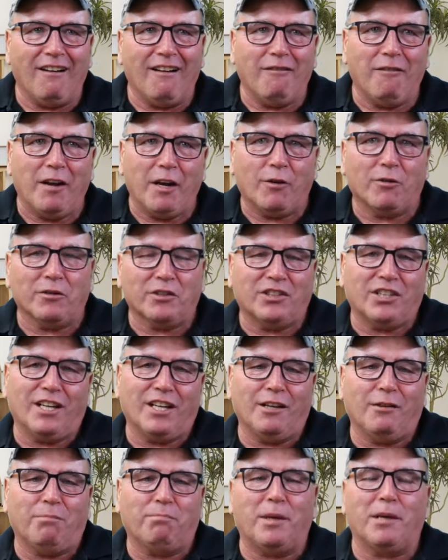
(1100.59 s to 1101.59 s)
we don't
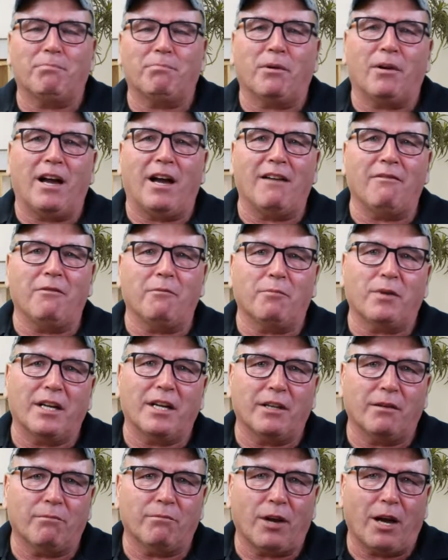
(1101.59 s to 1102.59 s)
see people having
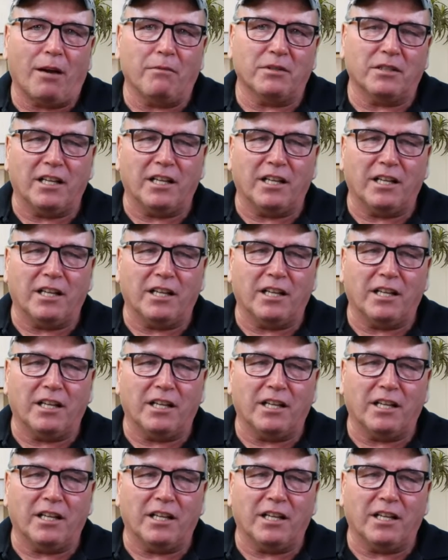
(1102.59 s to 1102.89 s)
breathing problems.